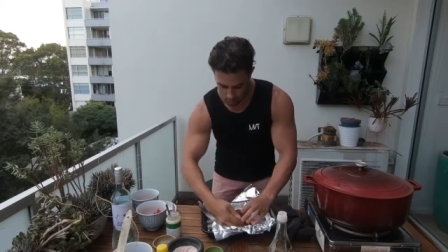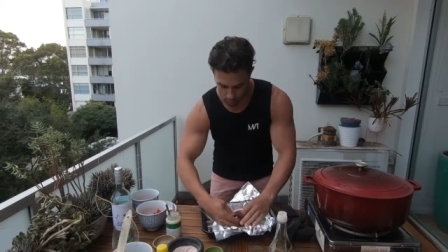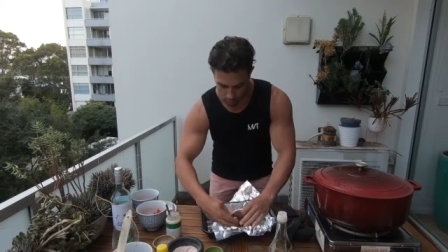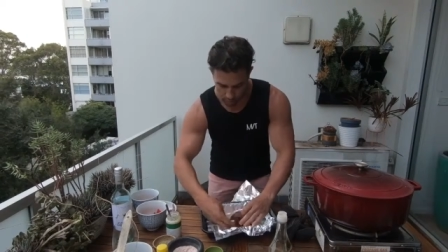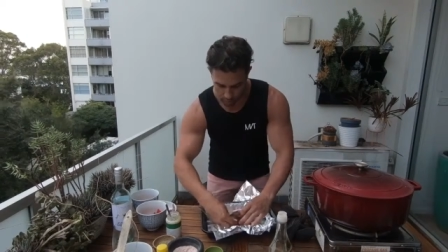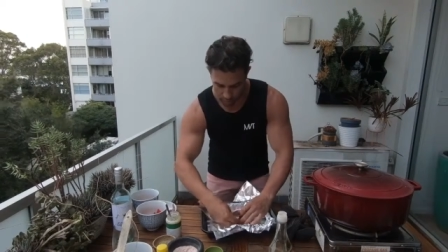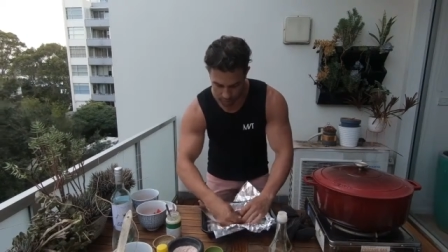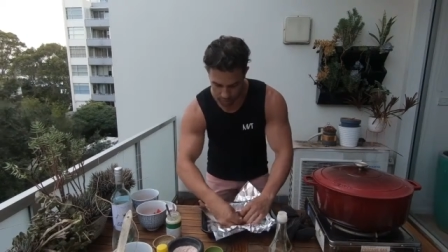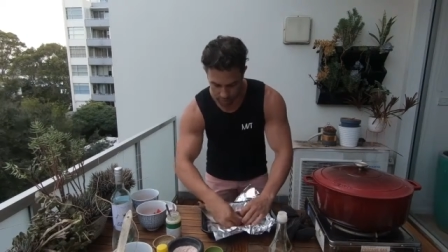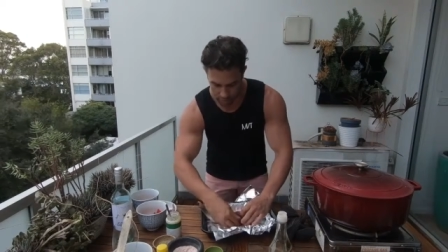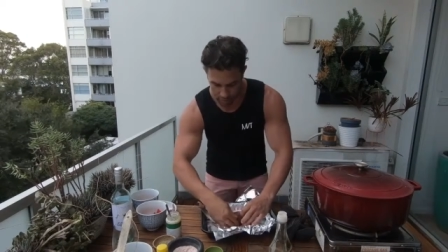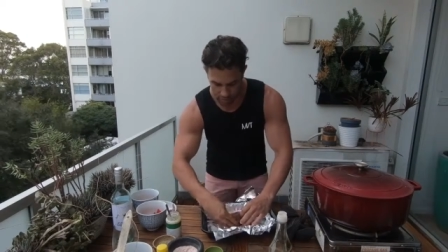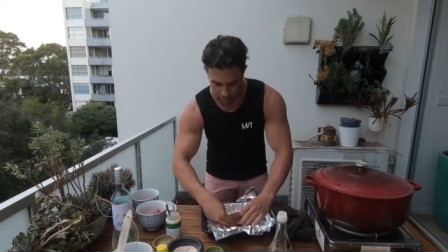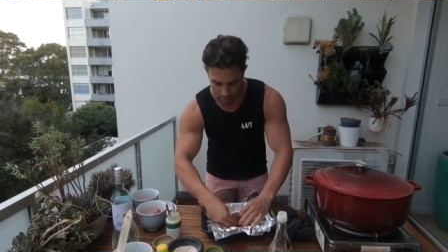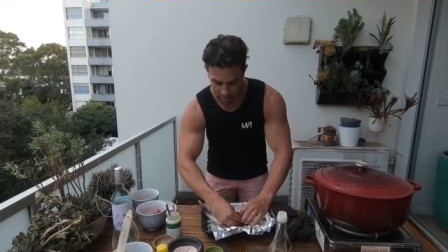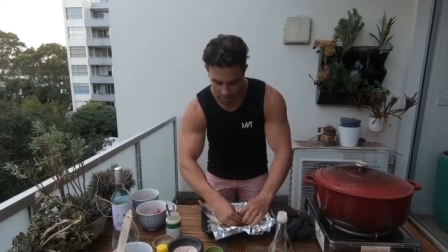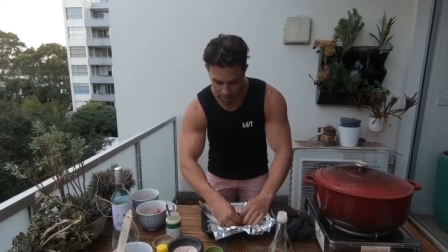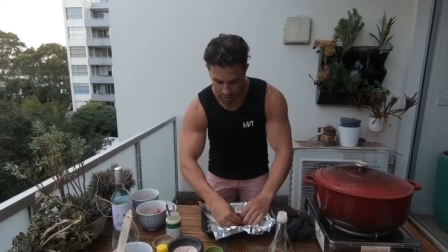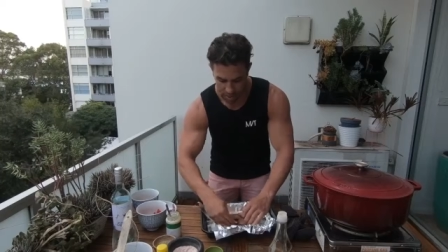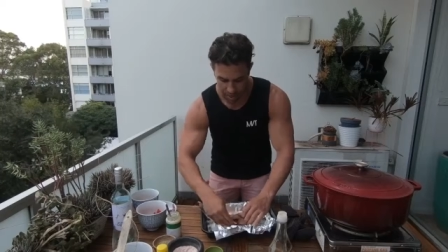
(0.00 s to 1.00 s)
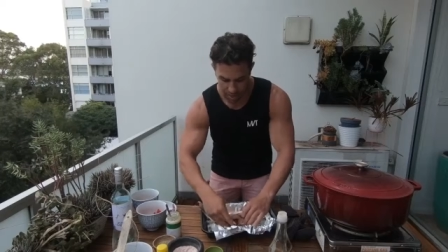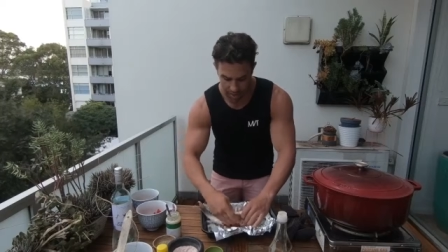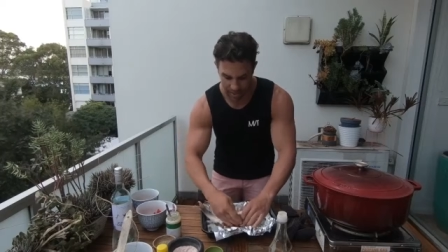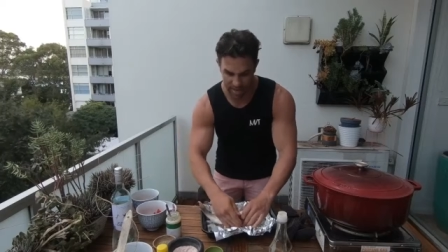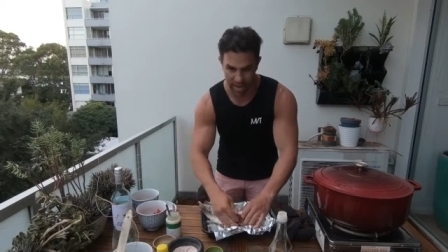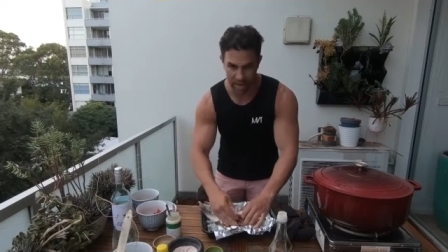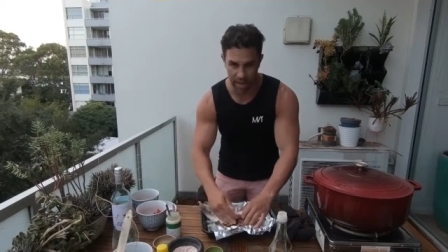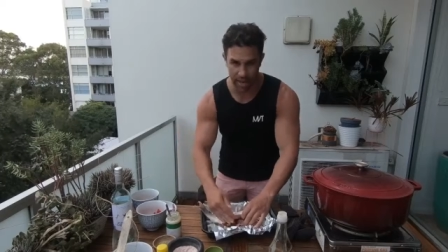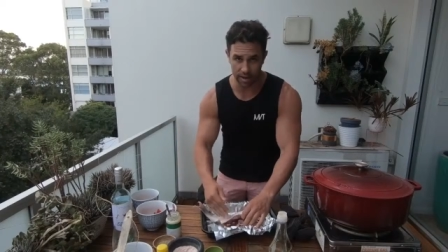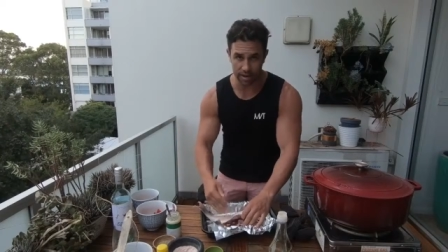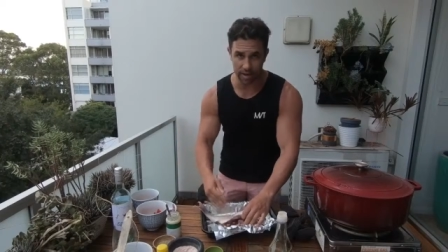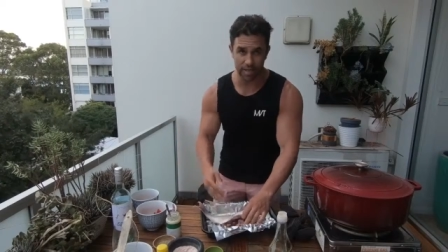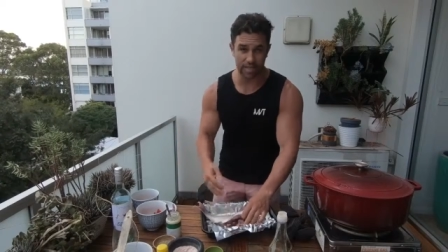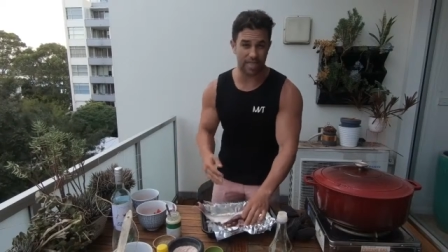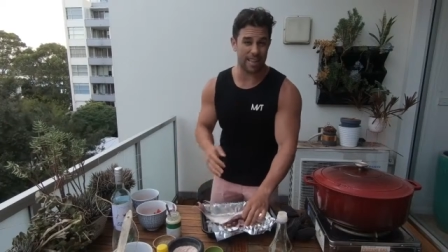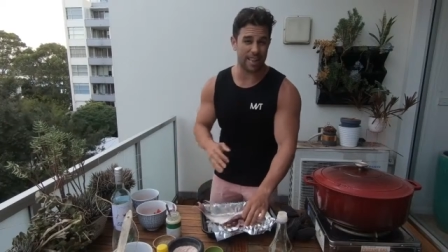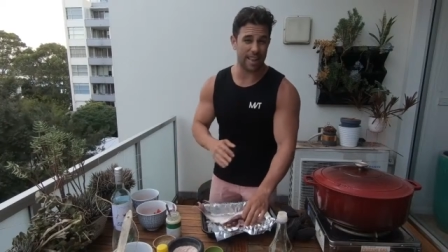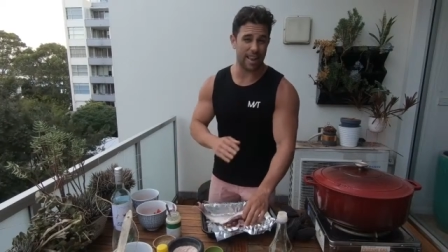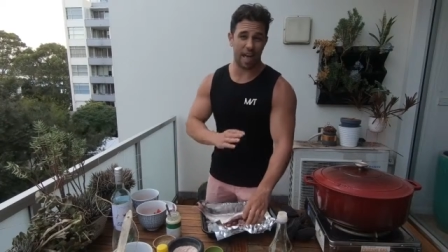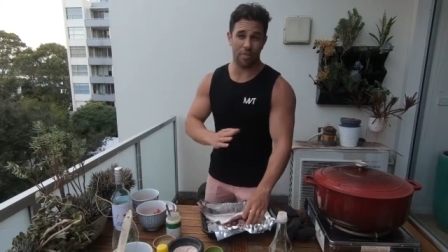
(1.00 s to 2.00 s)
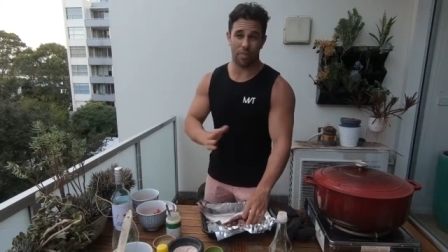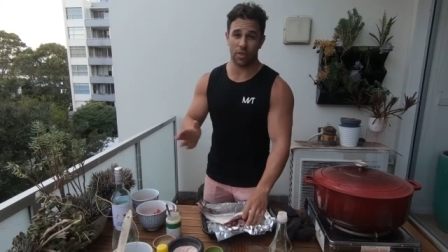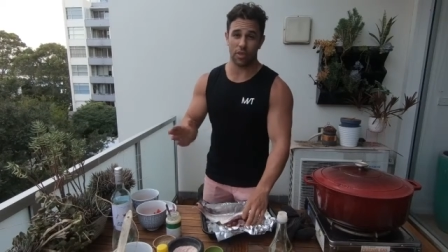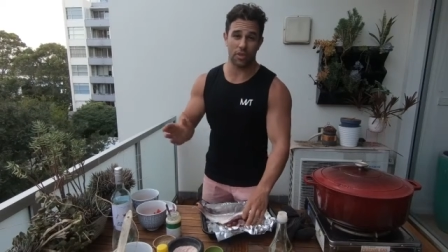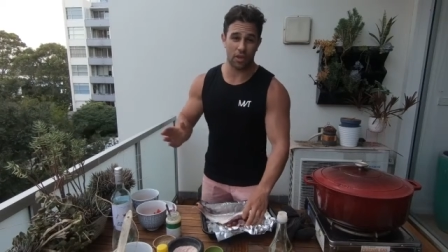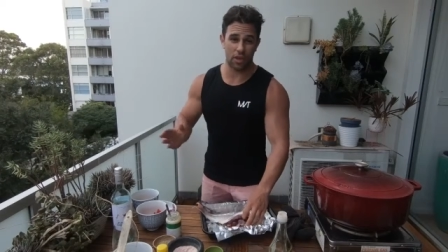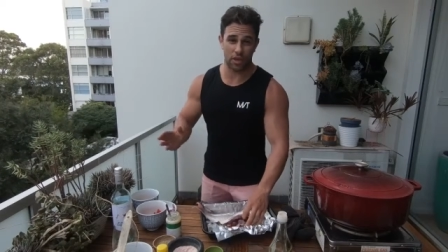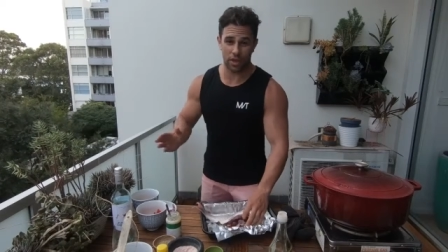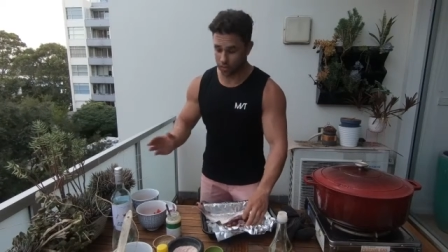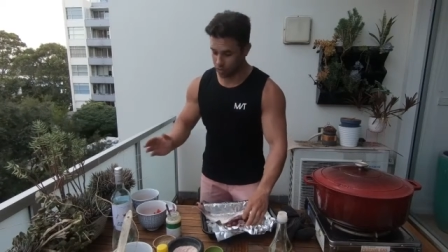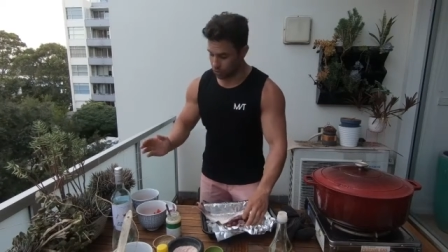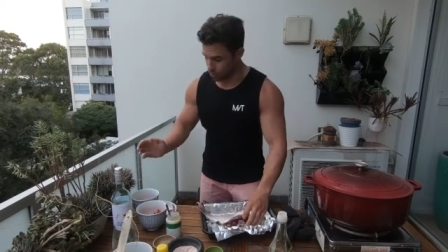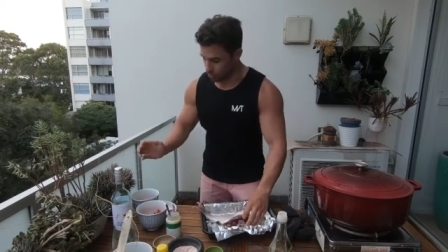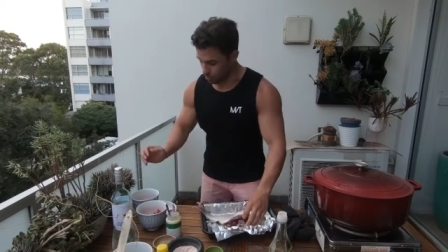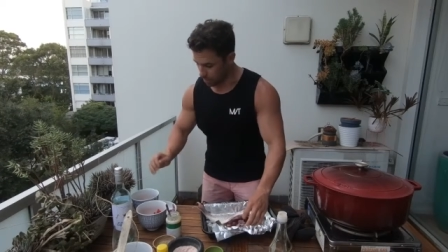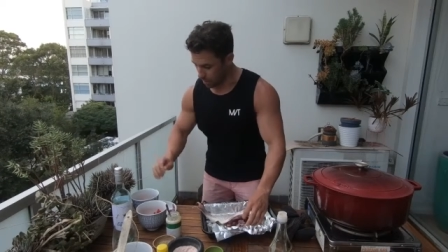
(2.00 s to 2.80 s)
red onions. Again, there's nothing you can do